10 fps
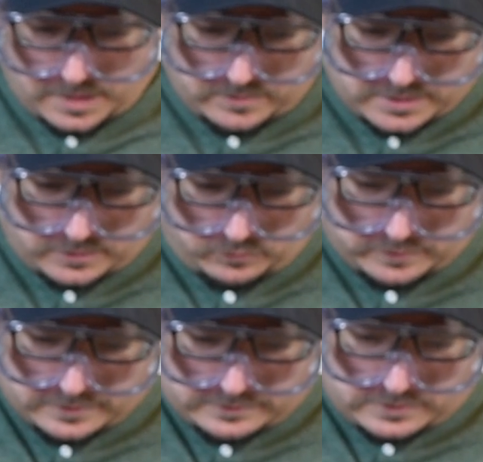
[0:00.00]
I'm getting
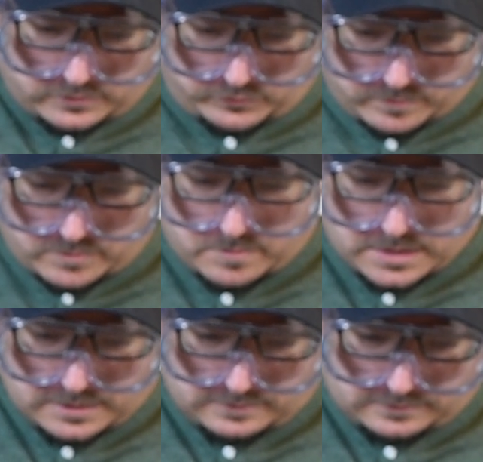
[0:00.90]
resistance from the
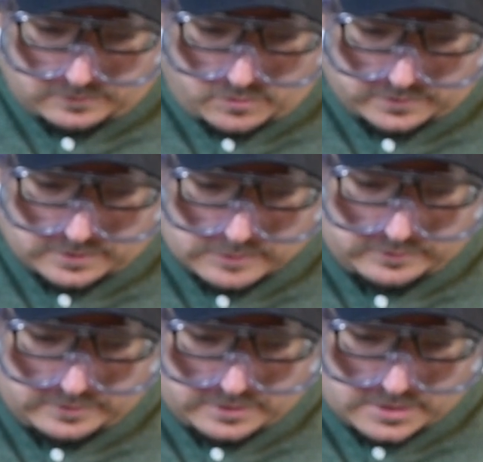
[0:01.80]
meat, so it's
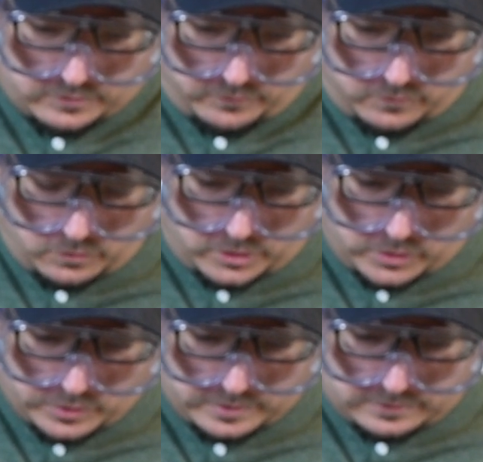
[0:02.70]
obviously not the full
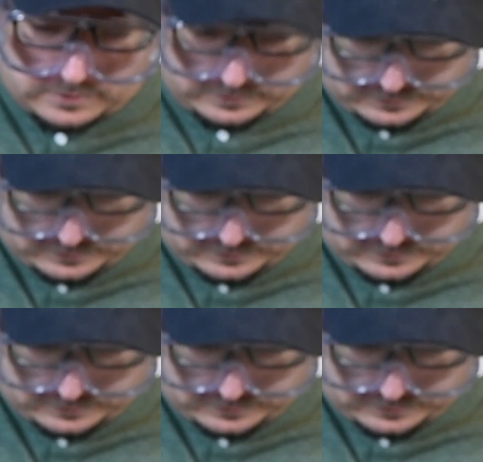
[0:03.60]
current.